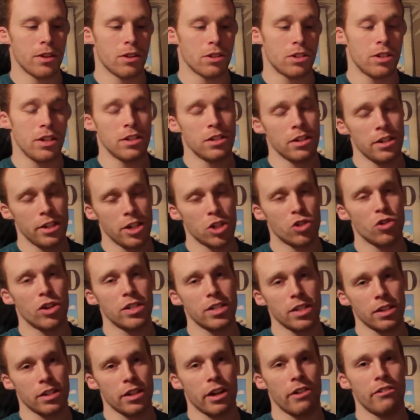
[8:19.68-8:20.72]
She's an
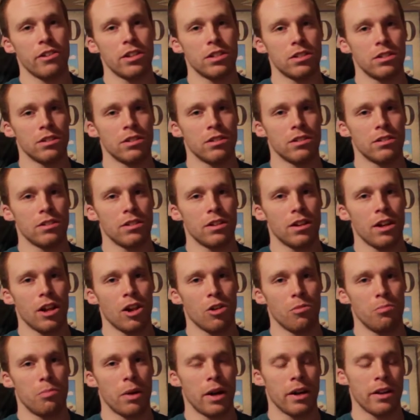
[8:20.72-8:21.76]
interesting character,
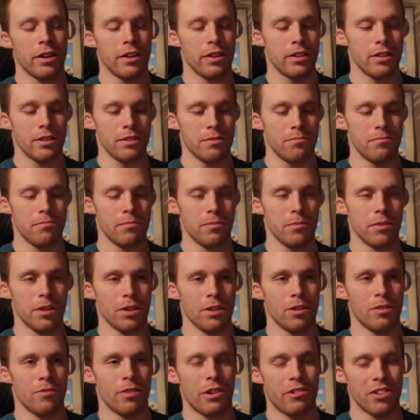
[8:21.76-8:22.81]
albeit
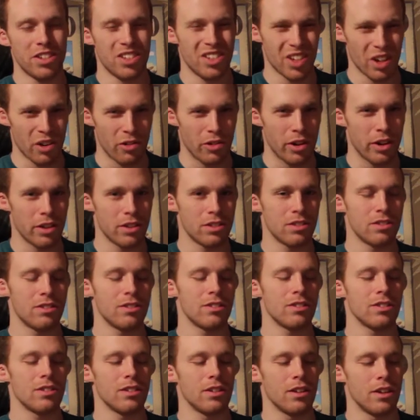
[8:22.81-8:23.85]
very
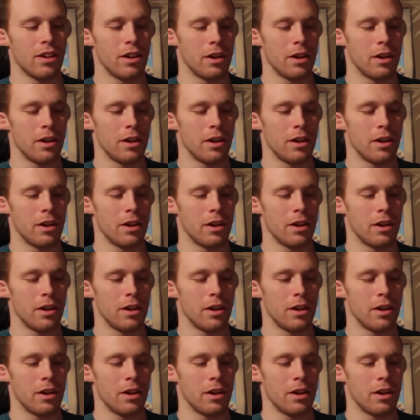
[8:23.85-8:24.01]
serious.